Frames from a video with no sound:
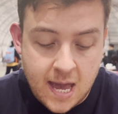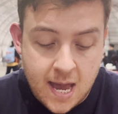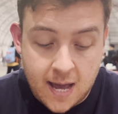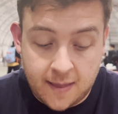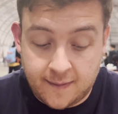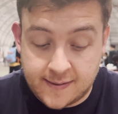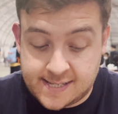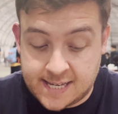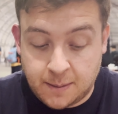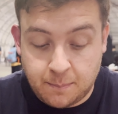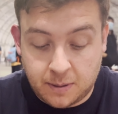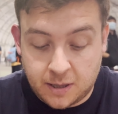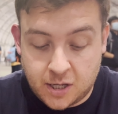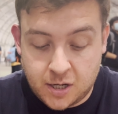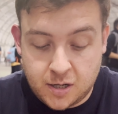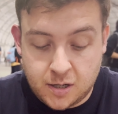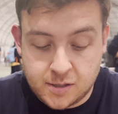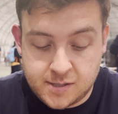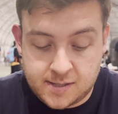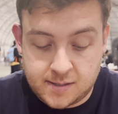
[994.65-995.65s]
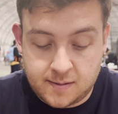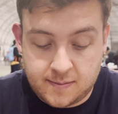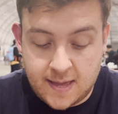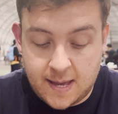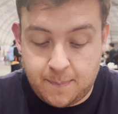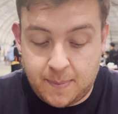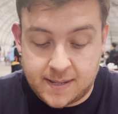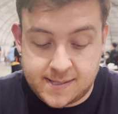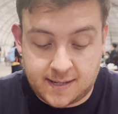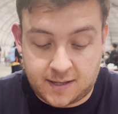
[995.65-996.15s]
And the sink belows, they
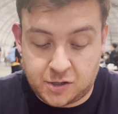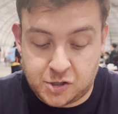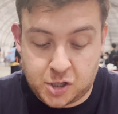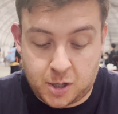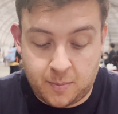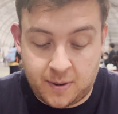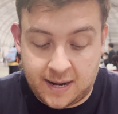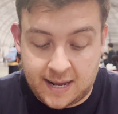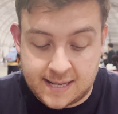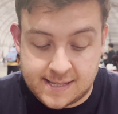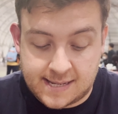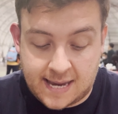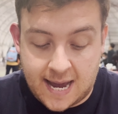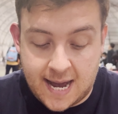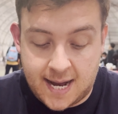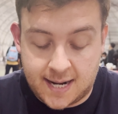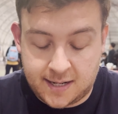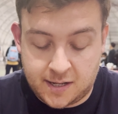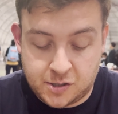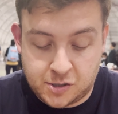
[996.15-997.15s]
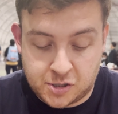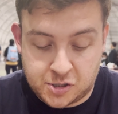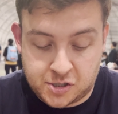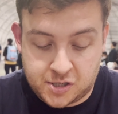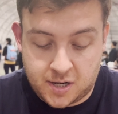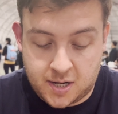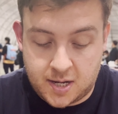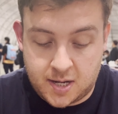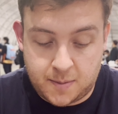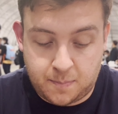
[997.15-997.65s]
basically just coming against Guardian just
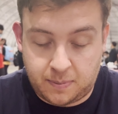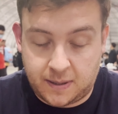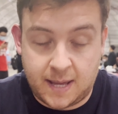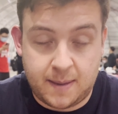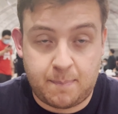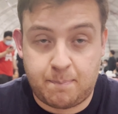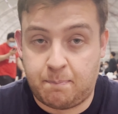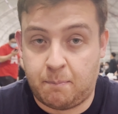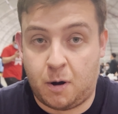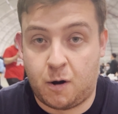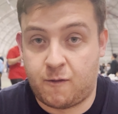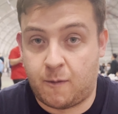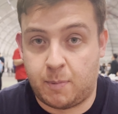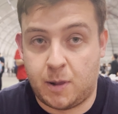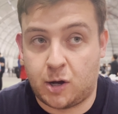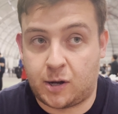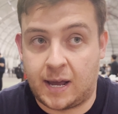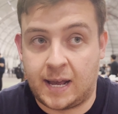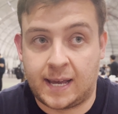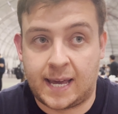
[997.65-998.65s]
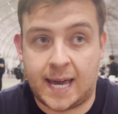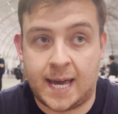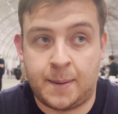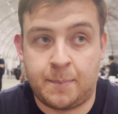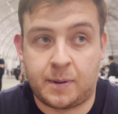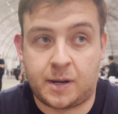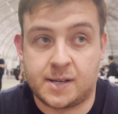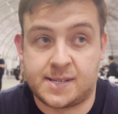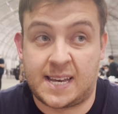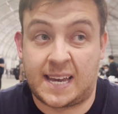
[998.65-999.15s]
to play more of a blocking game
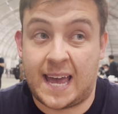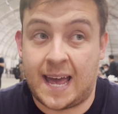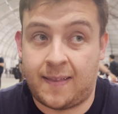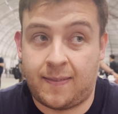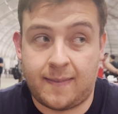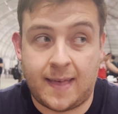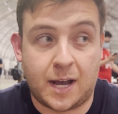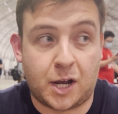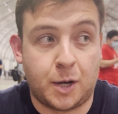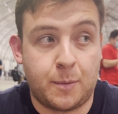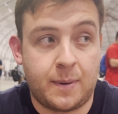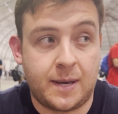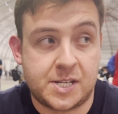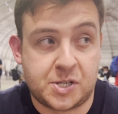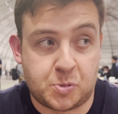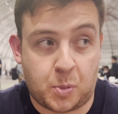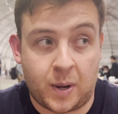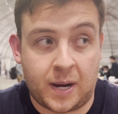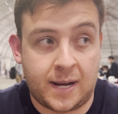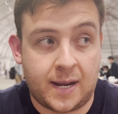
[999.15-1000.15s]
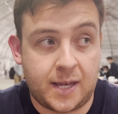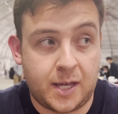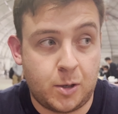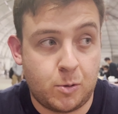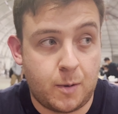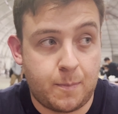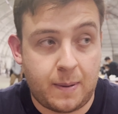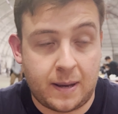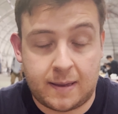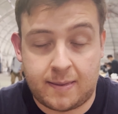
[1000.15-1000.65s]
because again they're going to be swinging at you
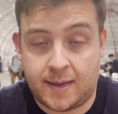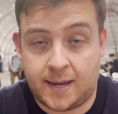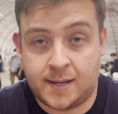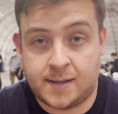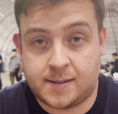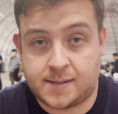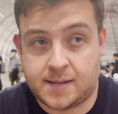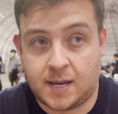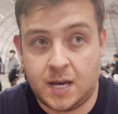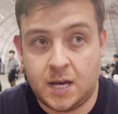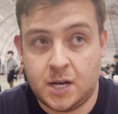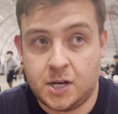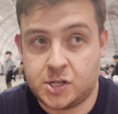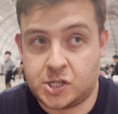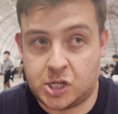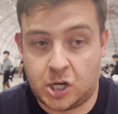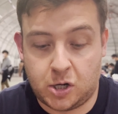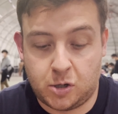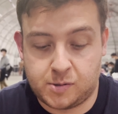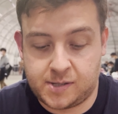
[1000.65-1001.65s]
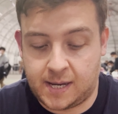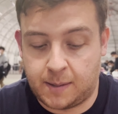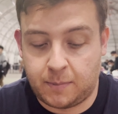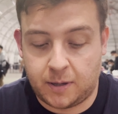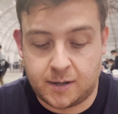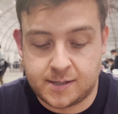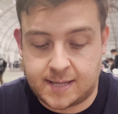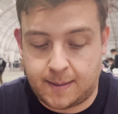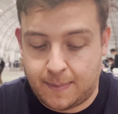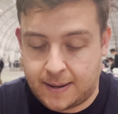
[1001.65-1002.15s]
with big things. So sink
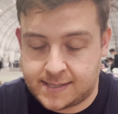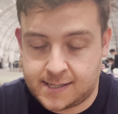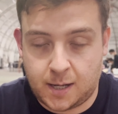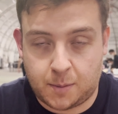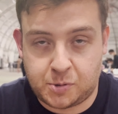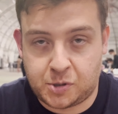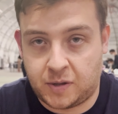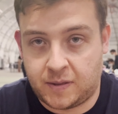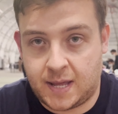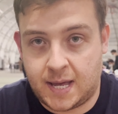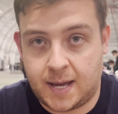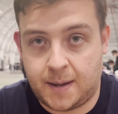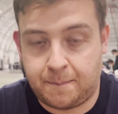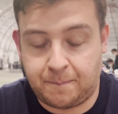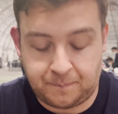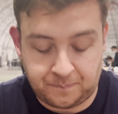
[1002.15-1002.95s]
belows the best option there.